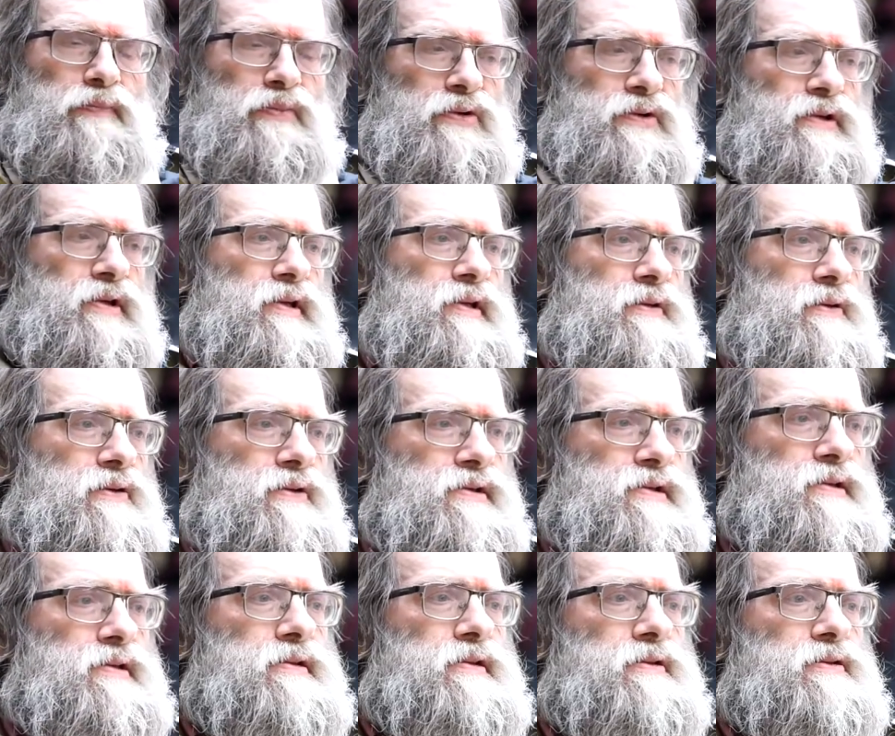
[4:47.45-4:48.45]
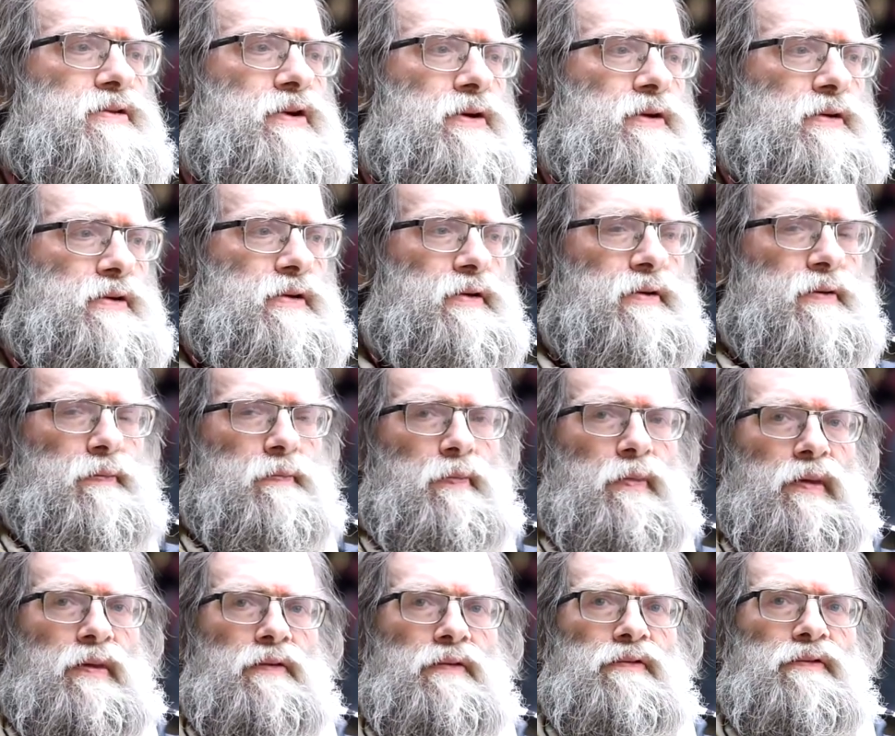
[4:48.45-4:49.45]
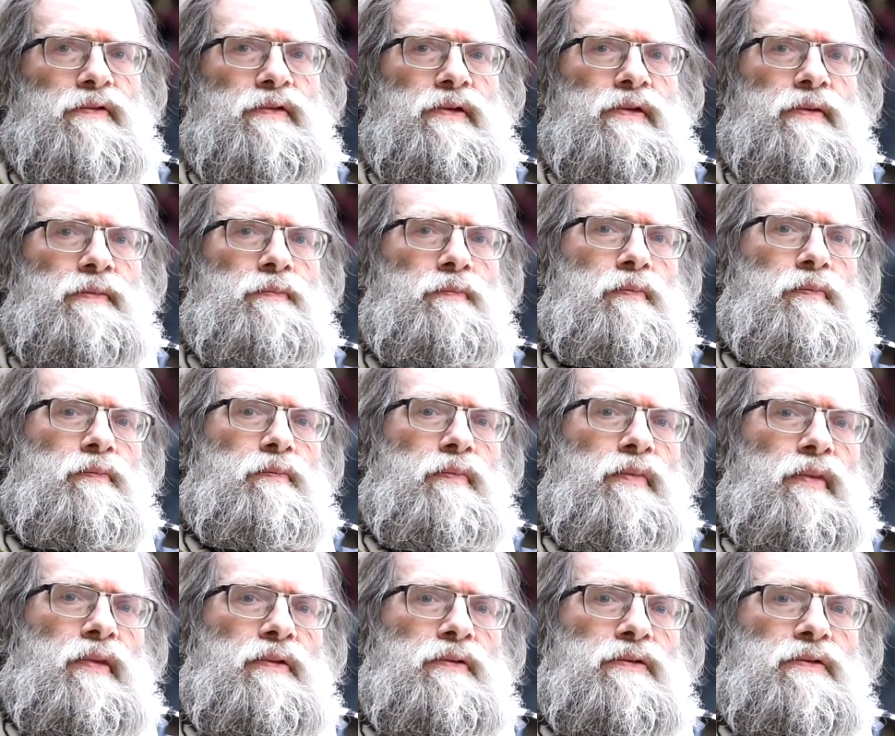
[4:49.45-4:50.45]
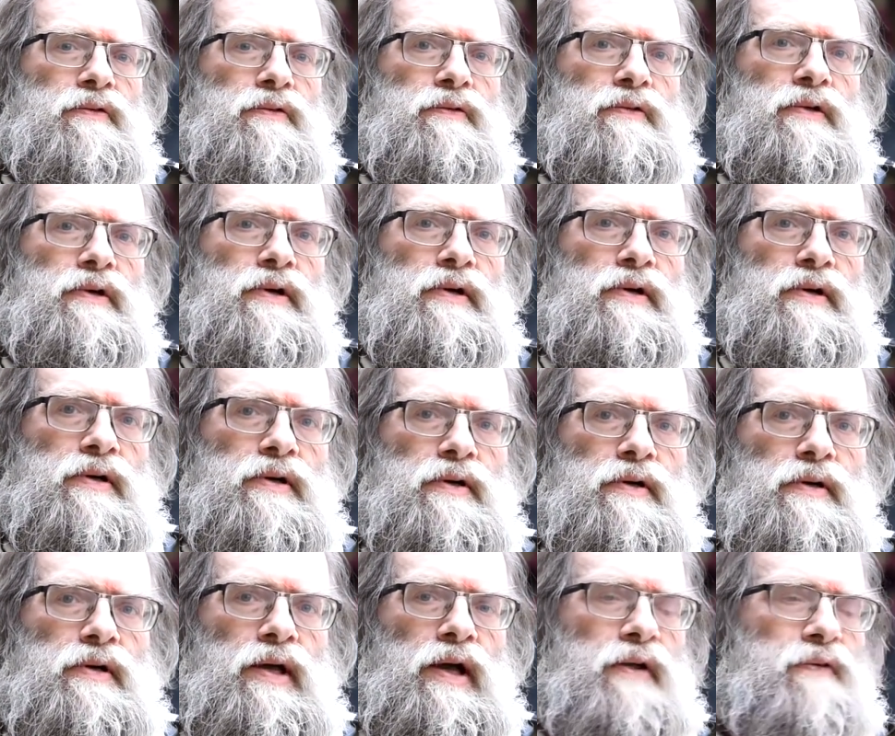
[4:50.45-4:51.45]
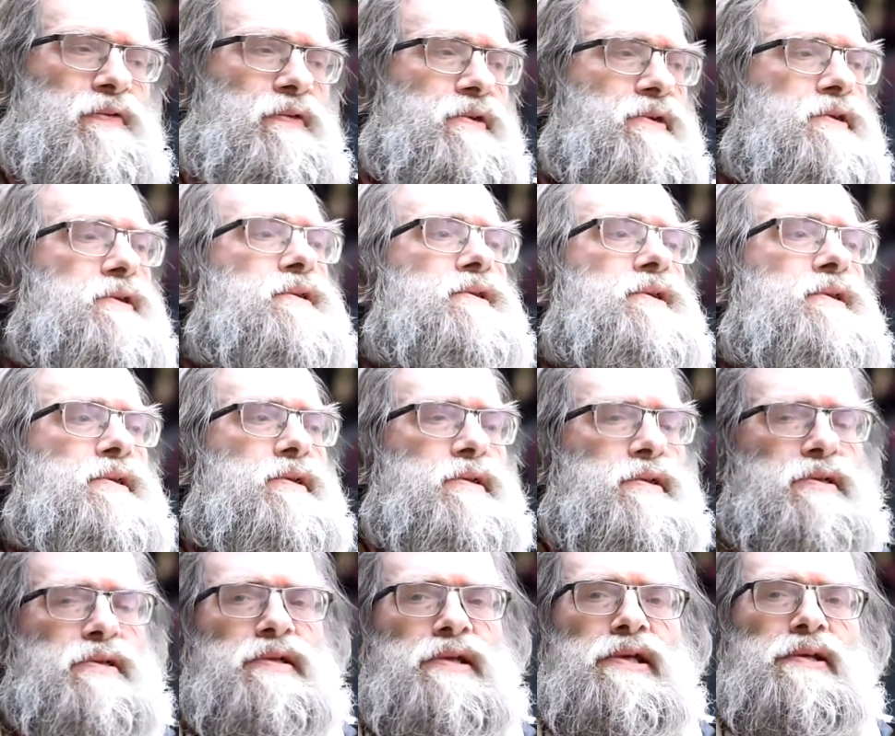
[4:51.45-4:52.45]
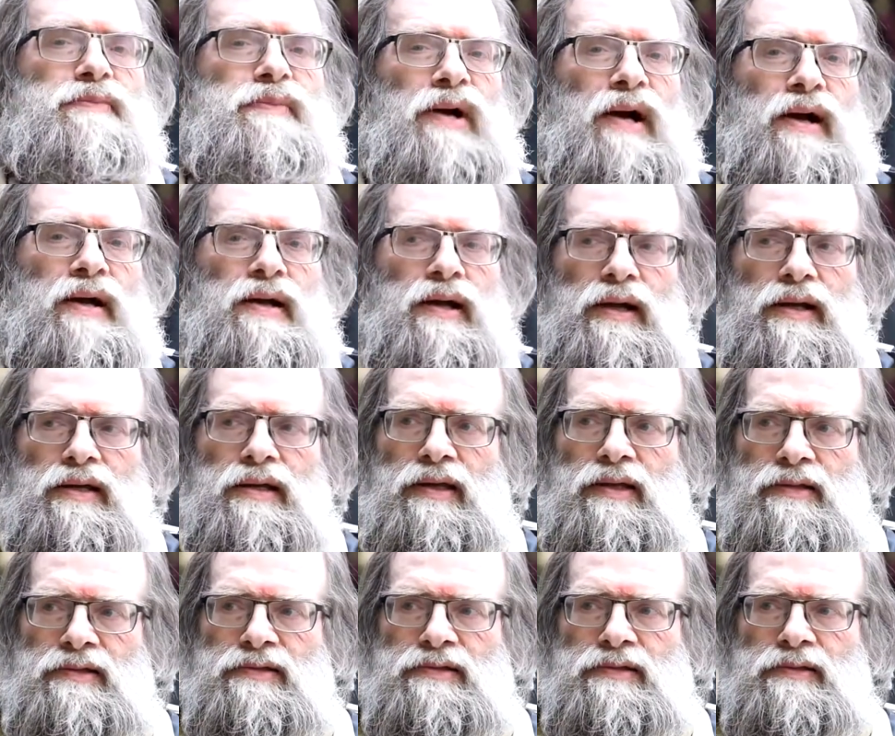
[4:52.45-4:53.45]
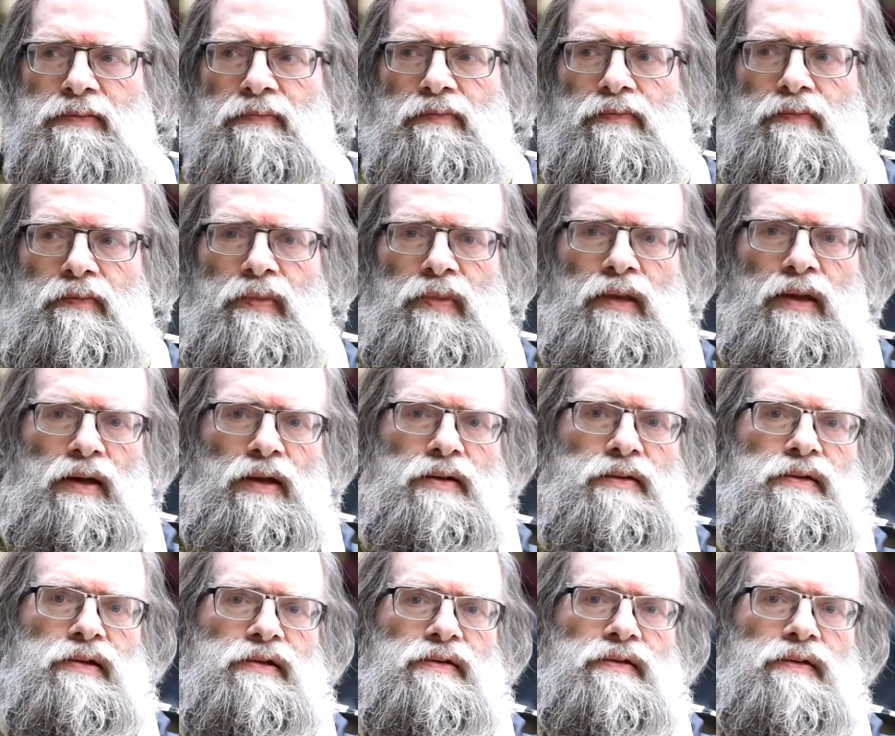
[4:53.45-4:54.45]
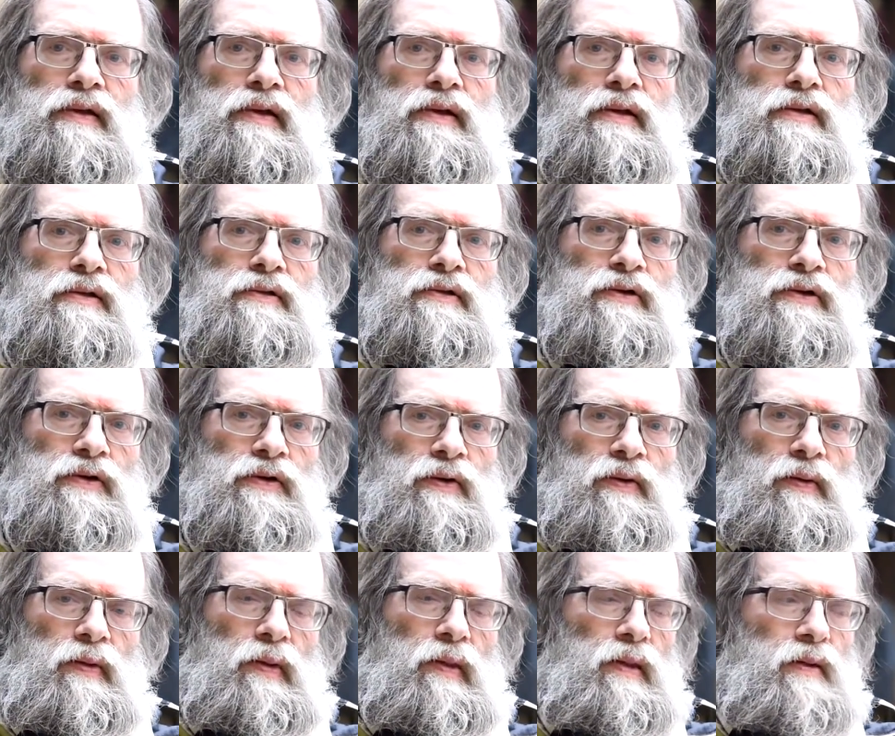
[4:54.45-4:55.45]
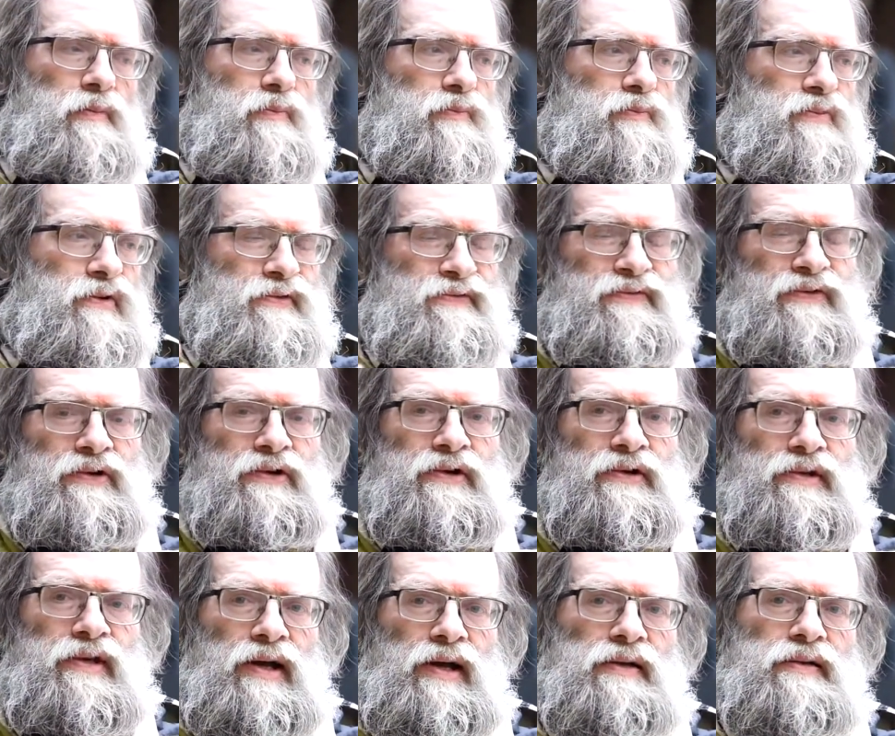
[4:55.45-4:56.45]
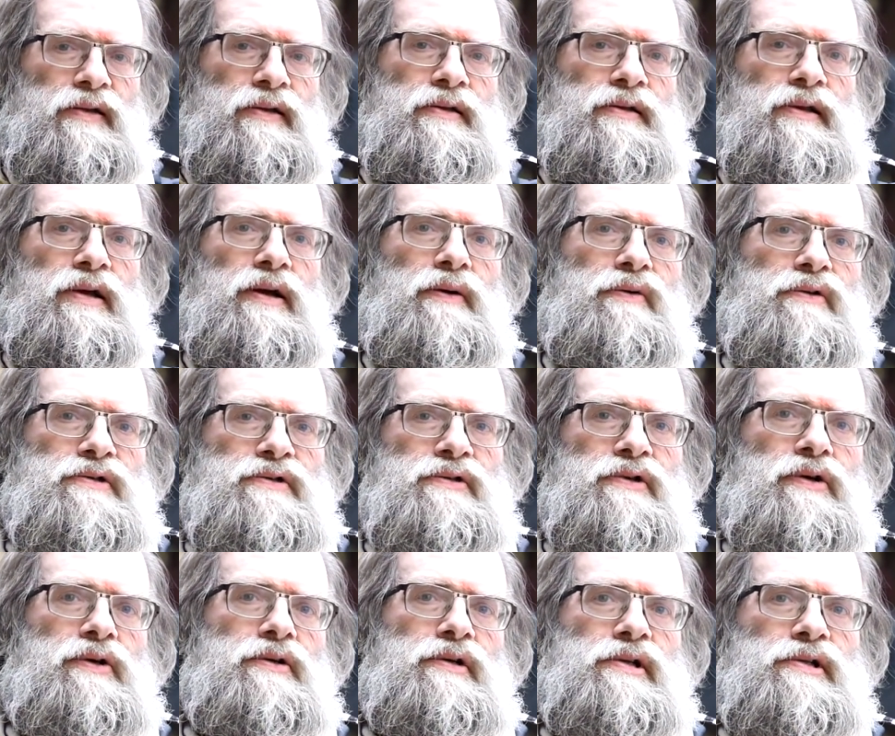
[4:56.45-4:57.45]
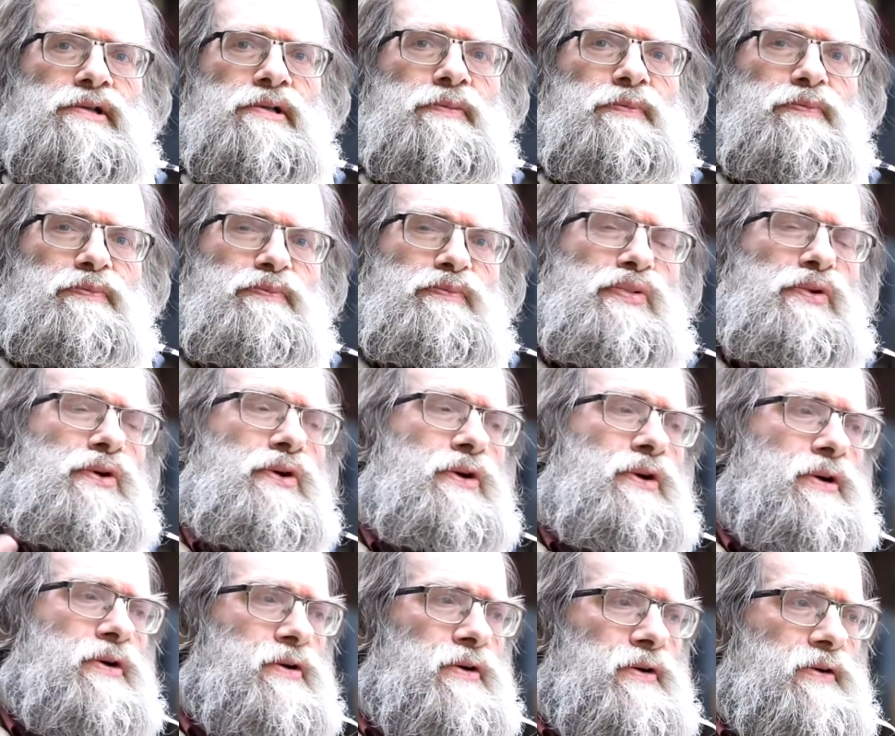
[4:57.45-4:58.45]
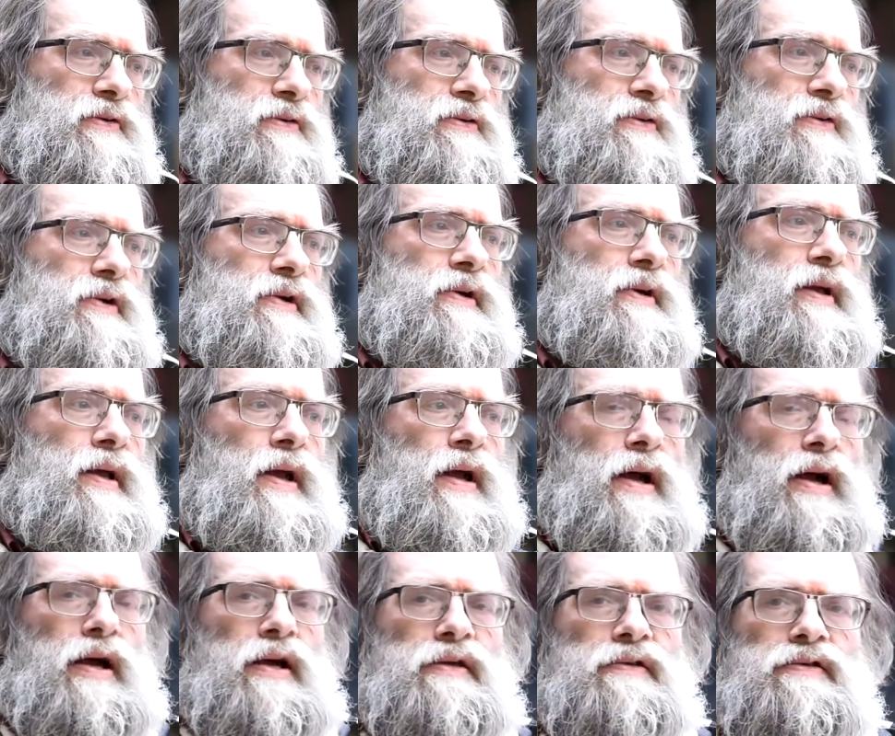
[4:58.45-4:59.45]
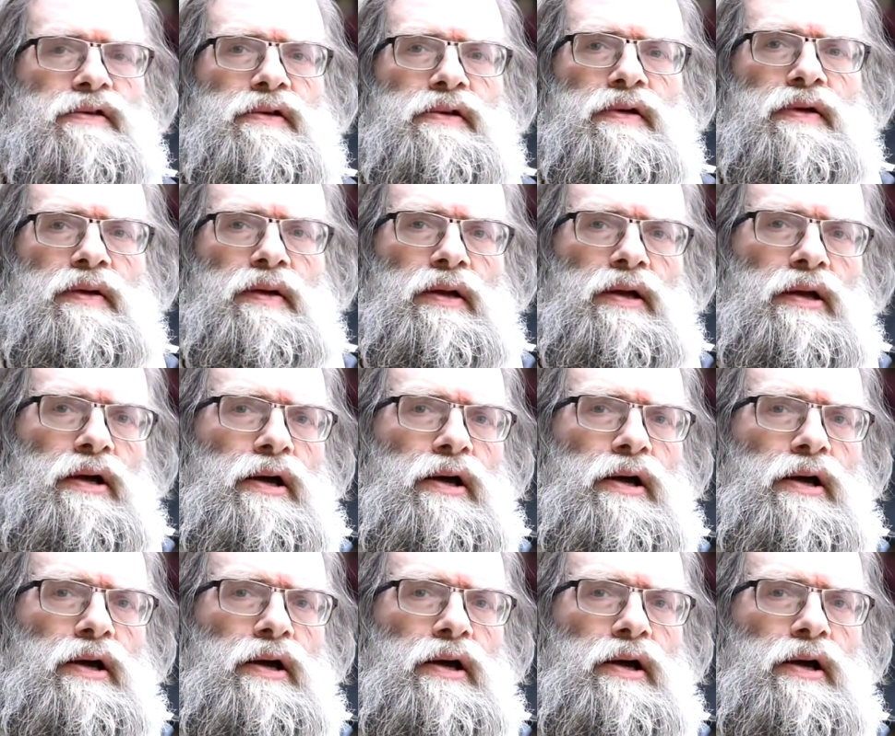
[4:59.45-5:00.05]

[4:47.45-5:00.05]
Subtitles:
put Hindus in the dock, you see, to like, for instance, the Nirbhaya case. And this, you know, before that, India was known as a poor country, as a